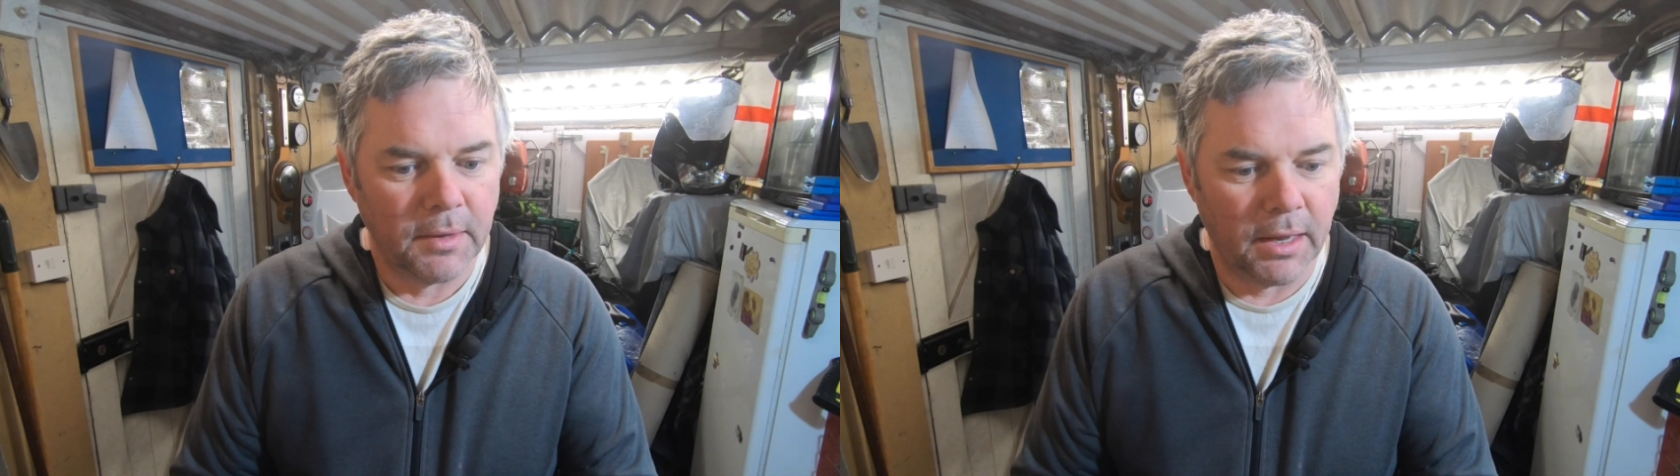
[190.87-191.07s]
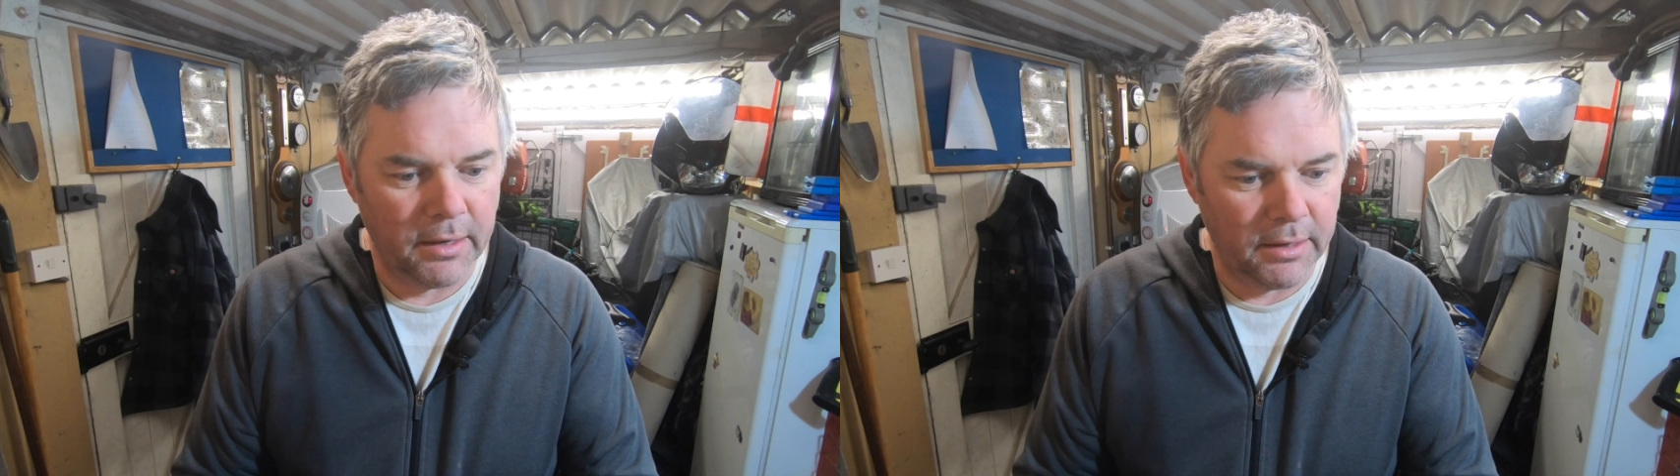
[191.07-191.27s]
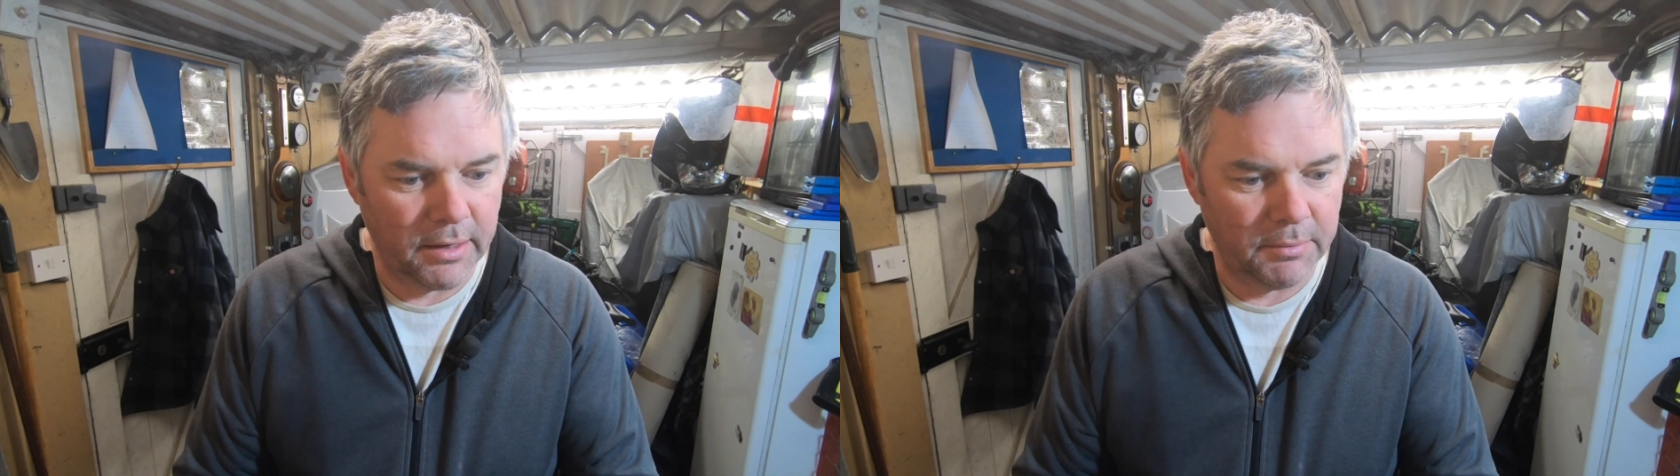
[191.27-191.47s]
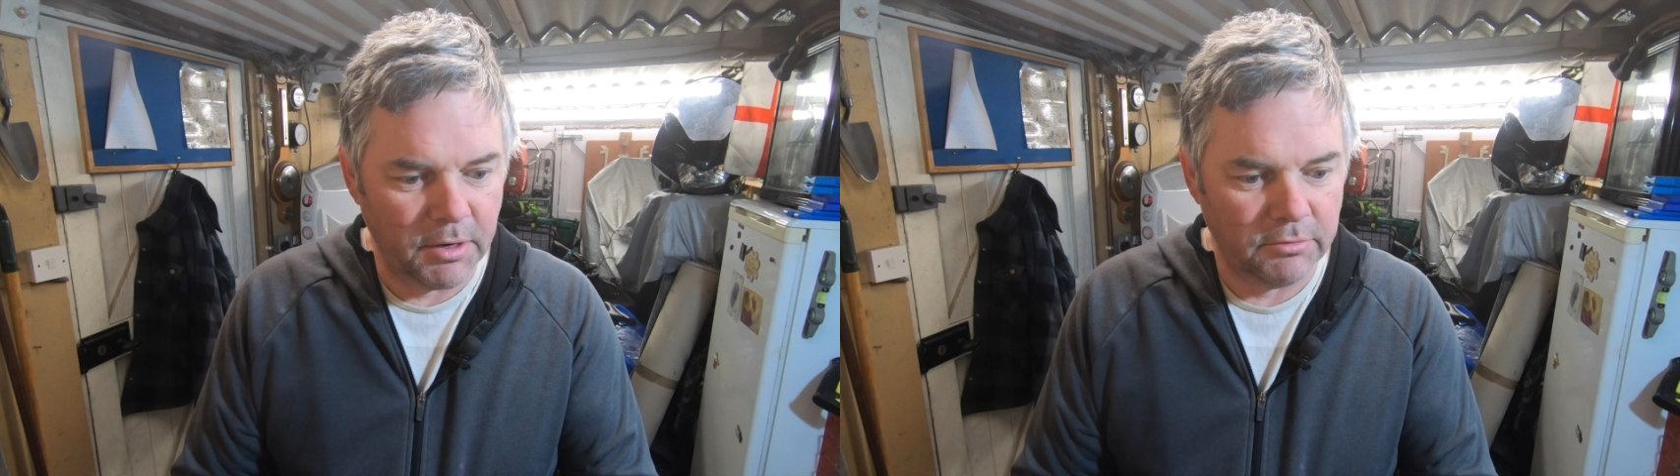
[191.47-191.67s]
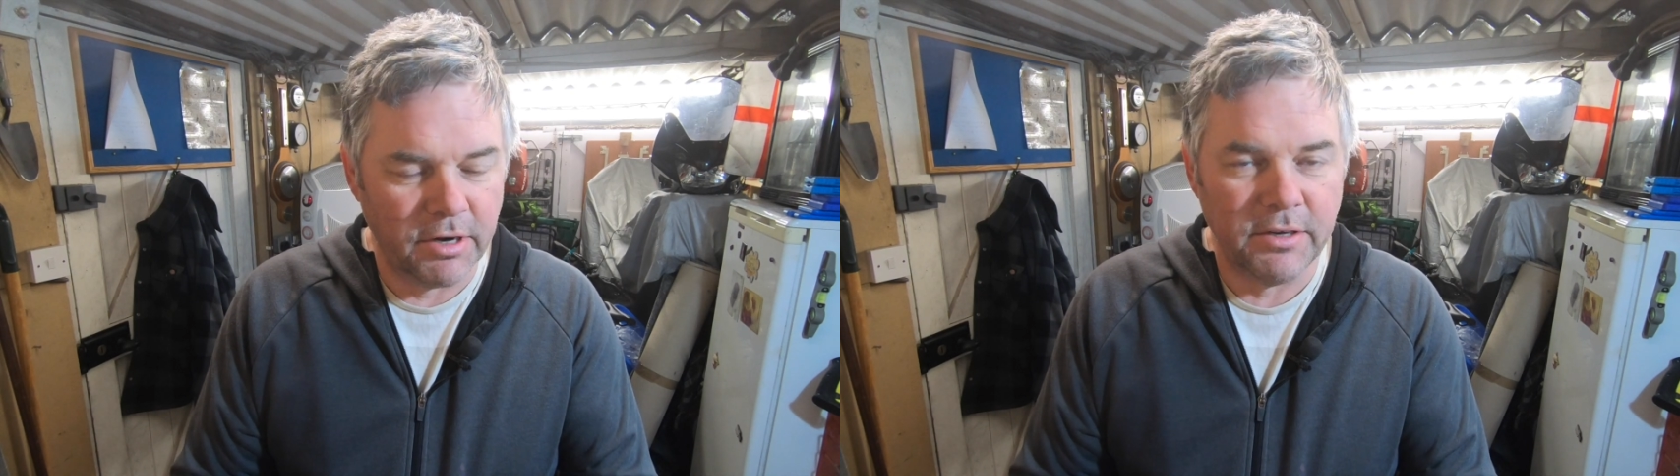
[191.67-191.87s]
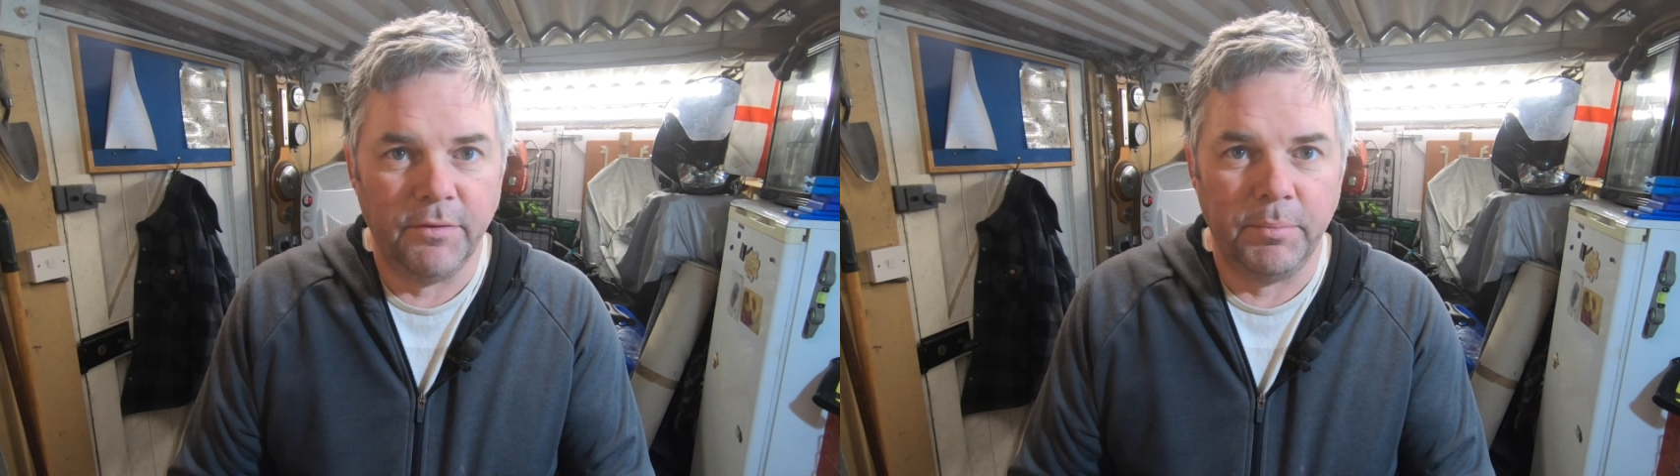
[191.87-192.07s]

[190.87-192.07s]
ready for